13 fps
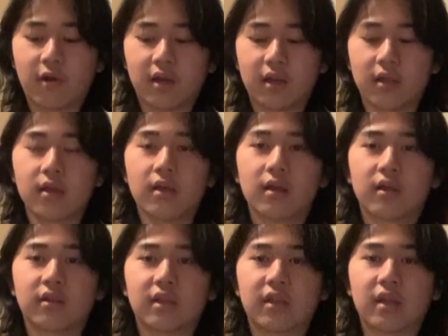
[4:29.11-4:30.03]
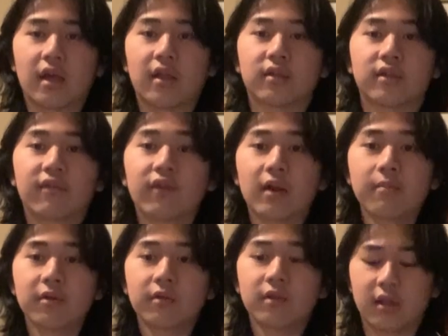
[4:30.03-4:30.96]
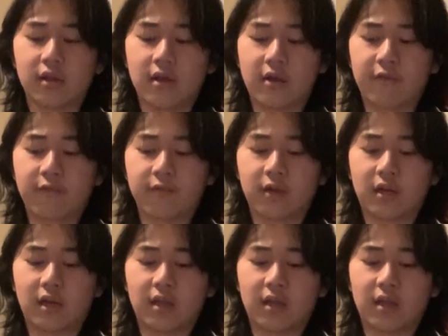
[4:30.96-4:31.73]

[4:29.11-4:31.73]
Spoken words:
Grading says that 75% of